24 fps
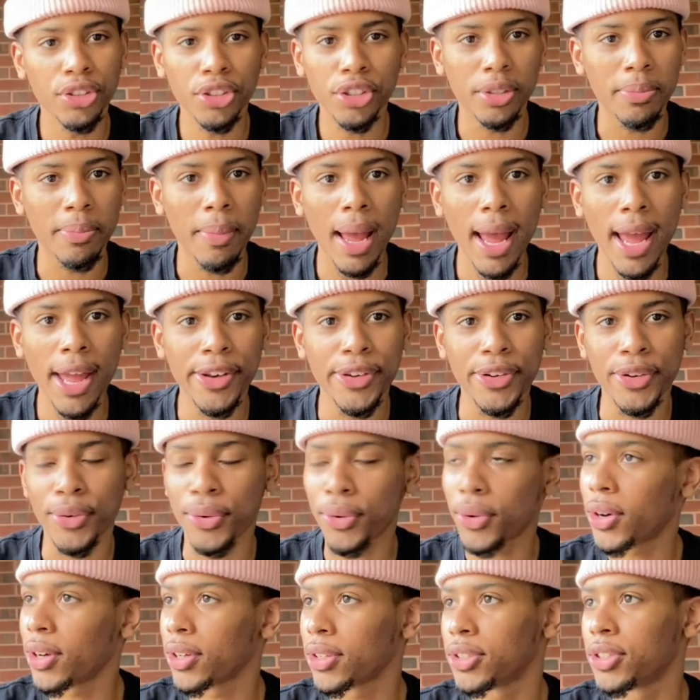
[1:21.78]
just mad
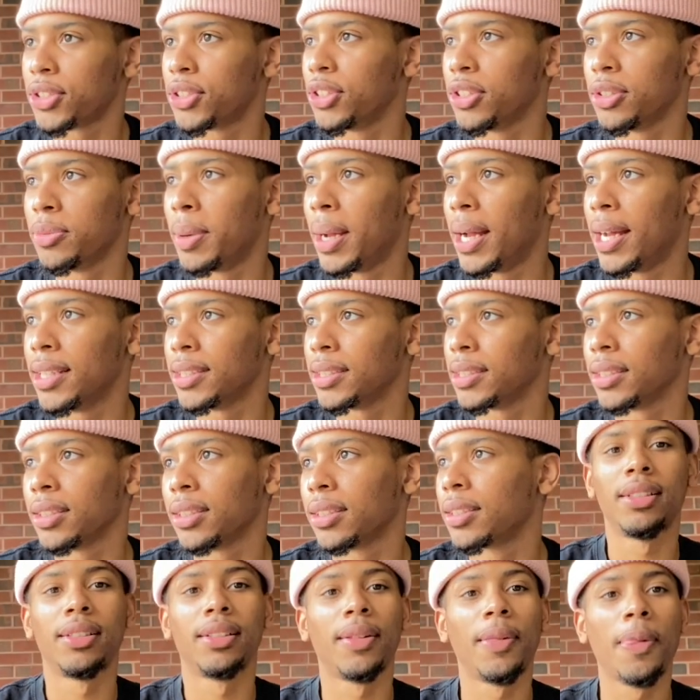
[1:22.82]
trucks just passing.
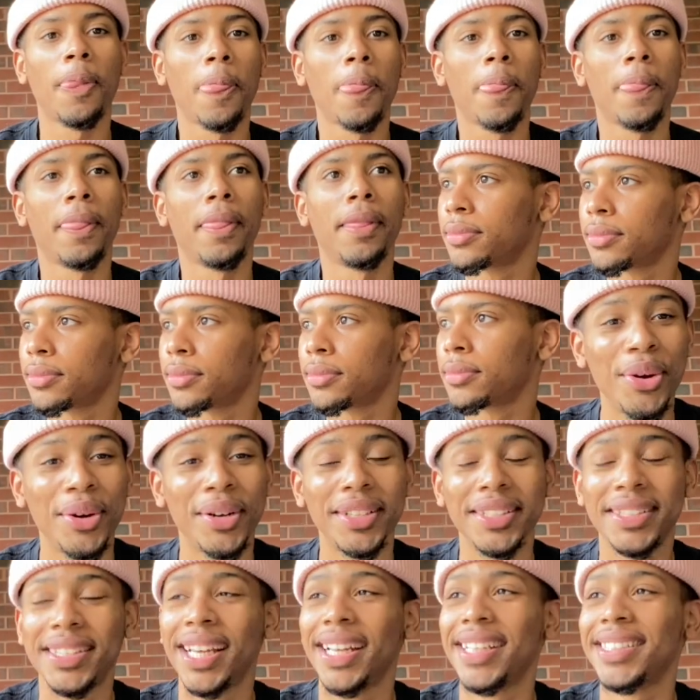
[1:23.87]

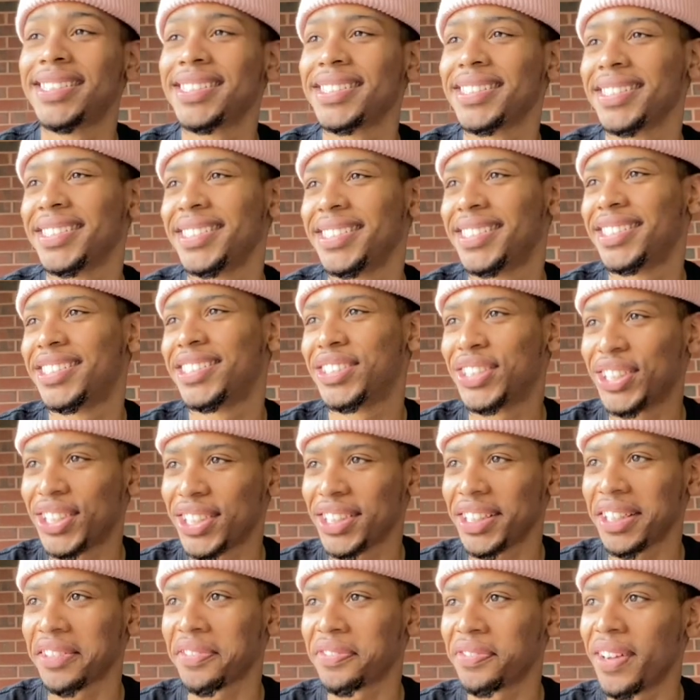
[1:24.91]
It takes the truck
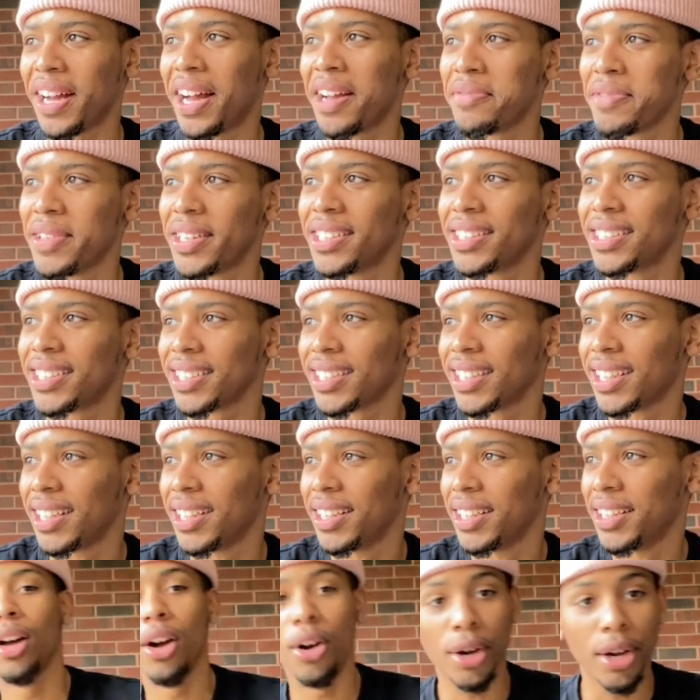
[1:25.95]
like 5 minutes.
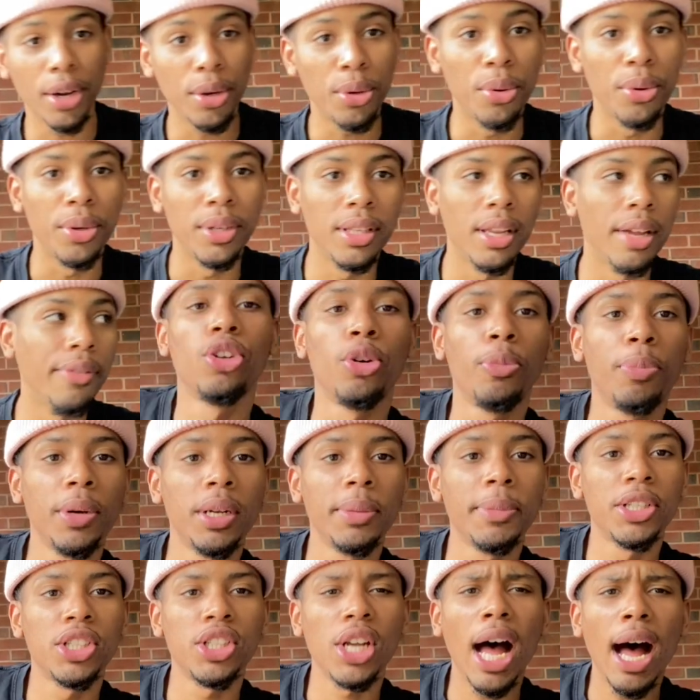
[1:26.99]
Okay, cool, he left. Pretty
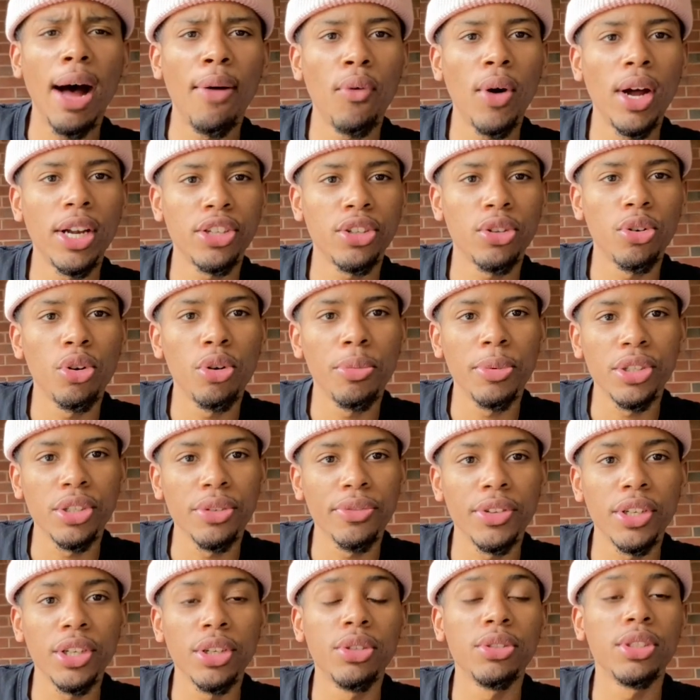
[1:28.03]
much, I watched a whole bunch of
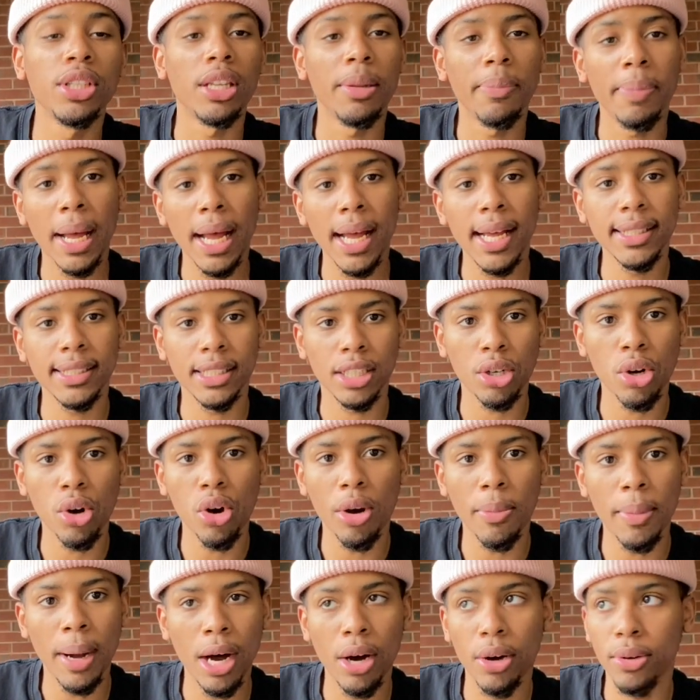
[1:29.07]
videos in the past
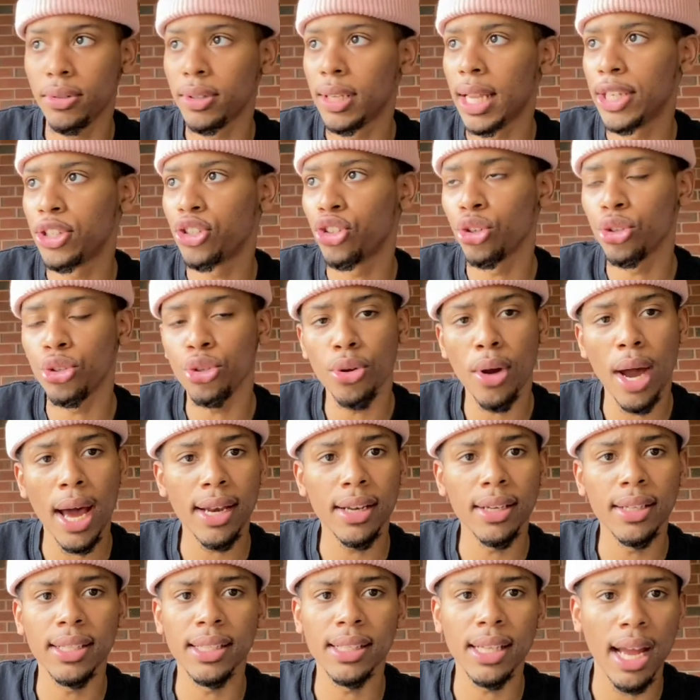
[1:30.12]
that show you how
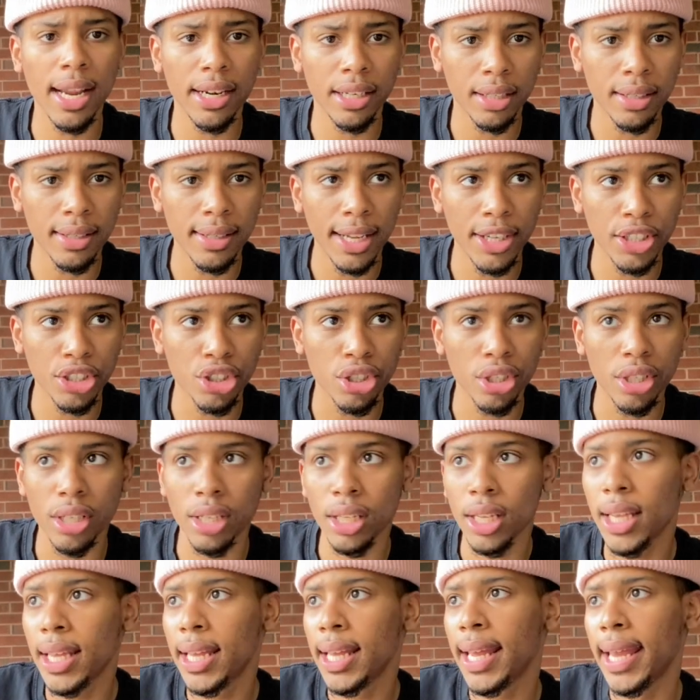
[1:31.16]
to design a collection
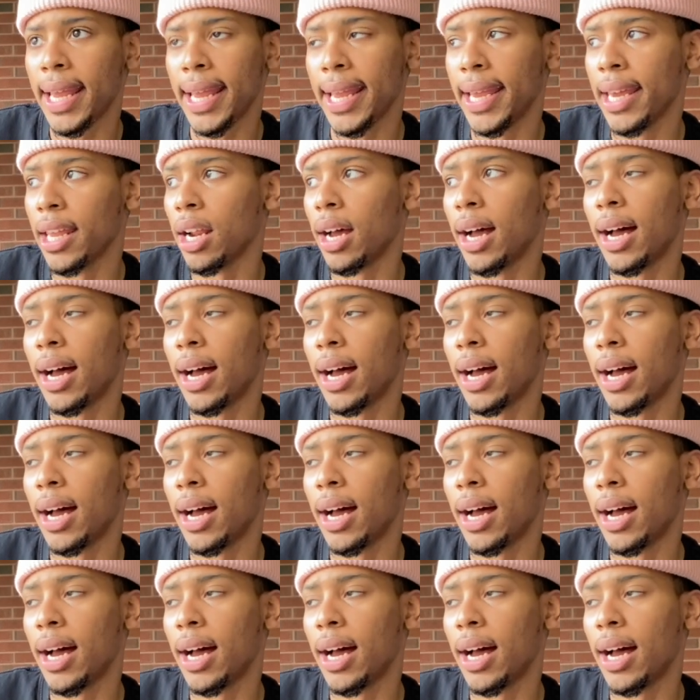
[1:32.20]
and